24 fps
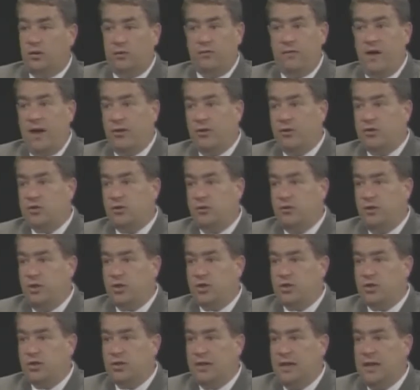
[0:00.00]
what the founders
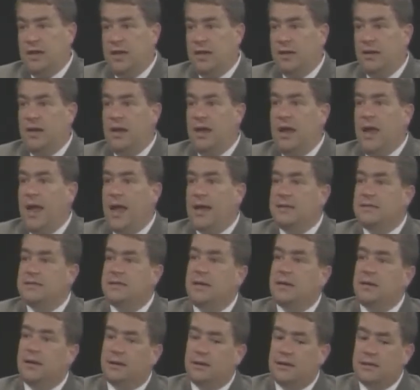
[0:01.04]
envisioned again, and
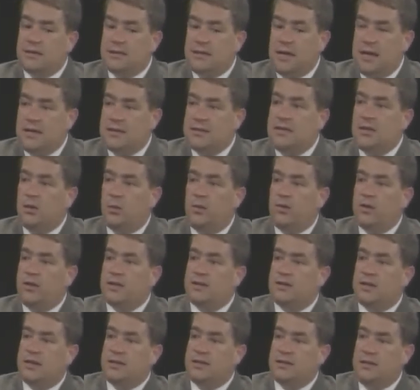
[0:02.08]
say let the states deal with it
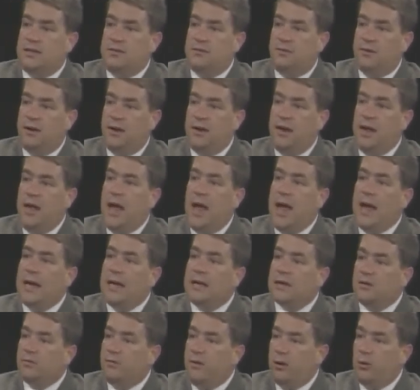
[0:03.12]
as they see fit, and
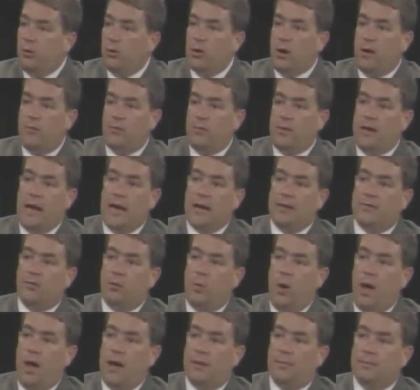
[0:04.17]
get the federal government out of the
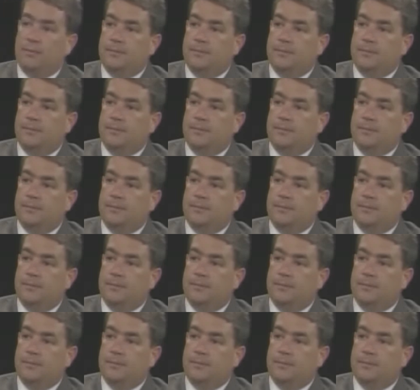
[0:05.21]
way.